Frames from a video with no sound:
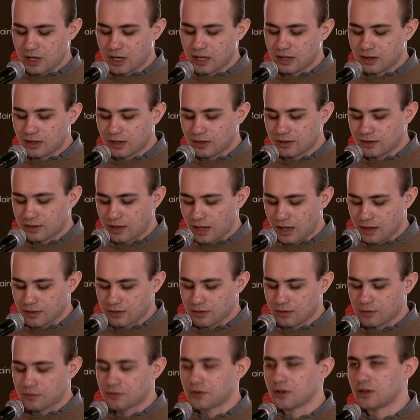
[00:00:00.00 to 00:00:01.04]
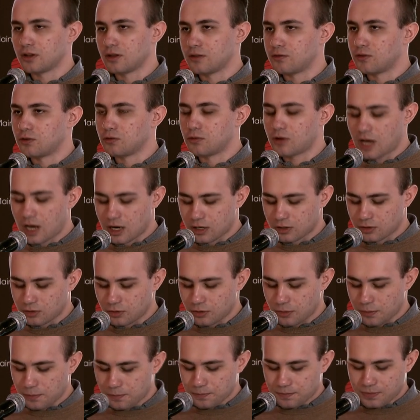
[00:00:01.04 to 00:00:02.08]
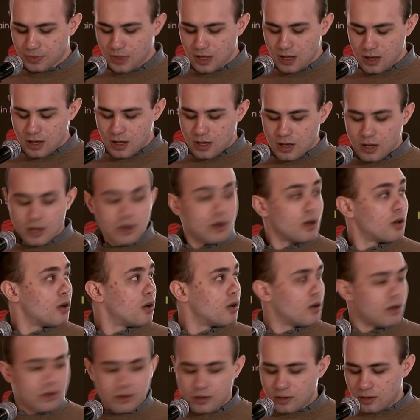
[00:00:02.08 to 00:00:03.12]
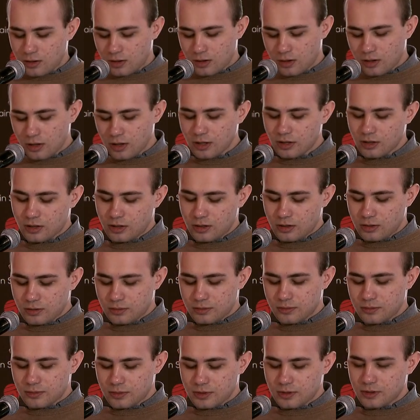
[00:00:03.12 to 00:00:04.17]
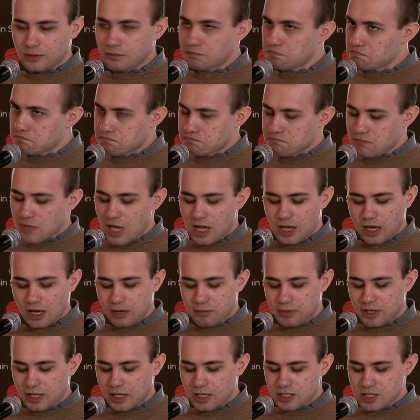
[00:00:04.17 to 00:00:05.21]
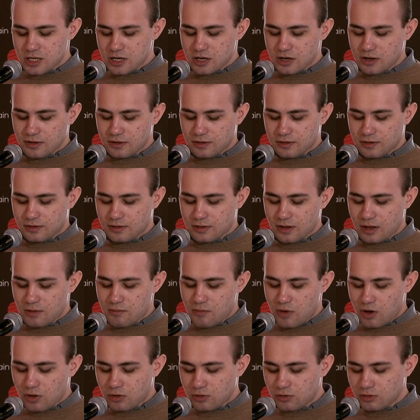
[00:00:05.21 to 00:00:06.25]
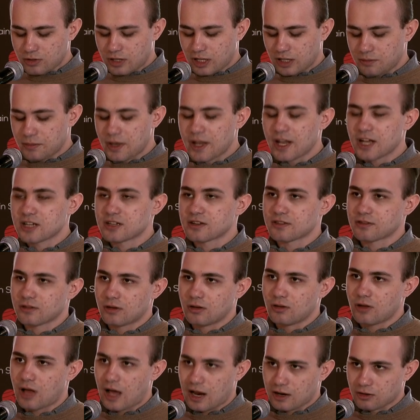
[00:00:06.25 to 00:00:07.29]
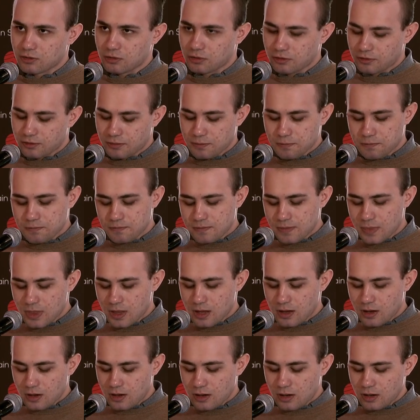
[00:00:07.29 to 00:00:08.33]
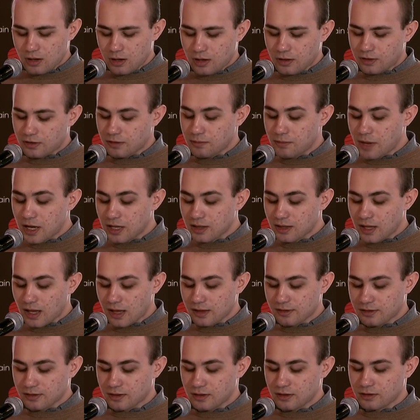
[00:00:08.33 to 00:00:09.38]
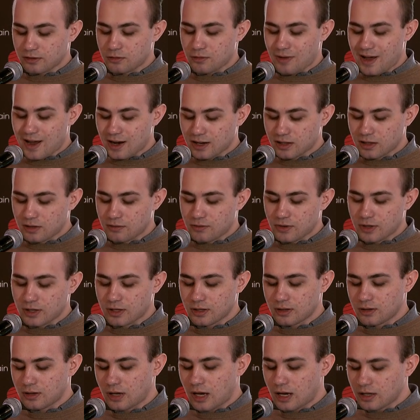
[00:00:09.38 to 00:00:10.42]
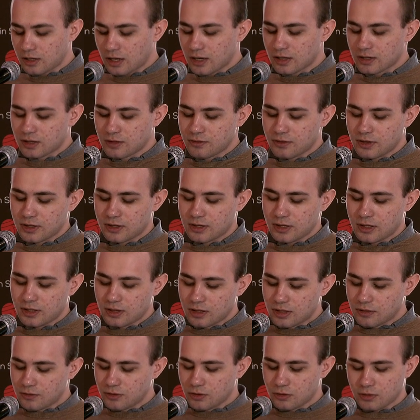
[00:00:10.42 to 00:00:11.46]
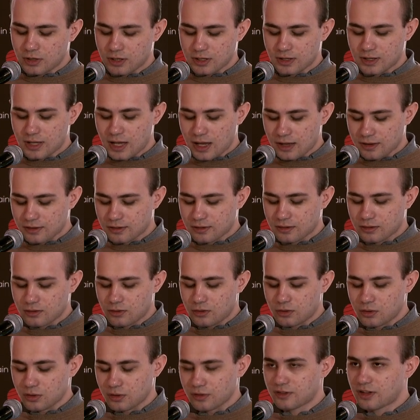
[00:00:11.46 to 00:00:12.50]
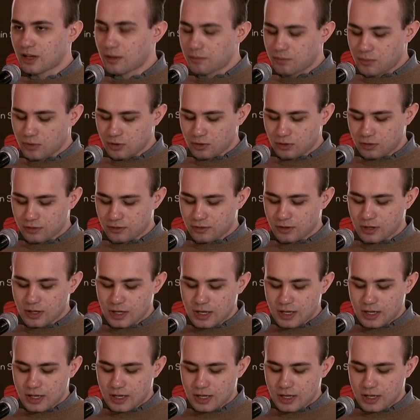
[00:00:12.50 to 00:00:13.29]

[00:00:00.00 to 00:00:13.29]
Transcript: and the states of individual actor. All in all, AI Manager is a model that manages all actors. Its main task is to activate individual tasks or submodules